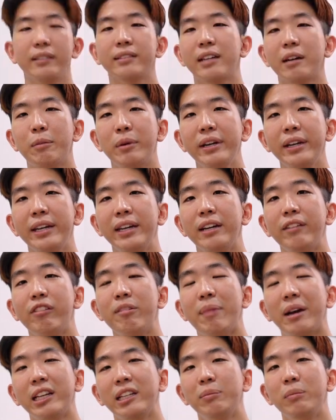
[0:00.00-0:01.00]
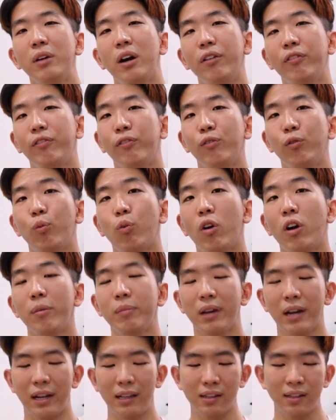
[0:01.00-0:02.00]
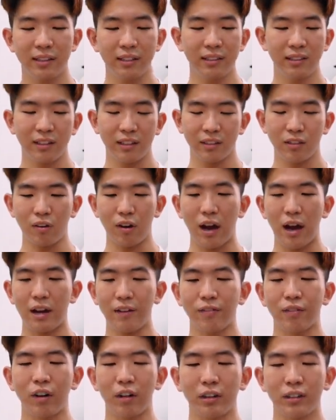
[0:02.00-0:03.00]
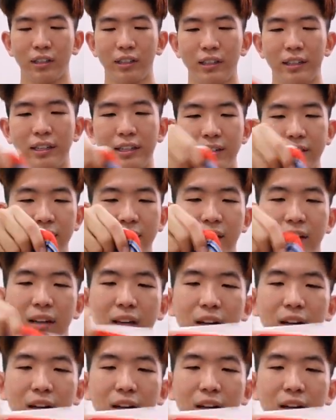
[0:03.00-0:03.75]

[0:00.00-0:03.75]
The summer heat reminds me of warm colors. So I've gotten this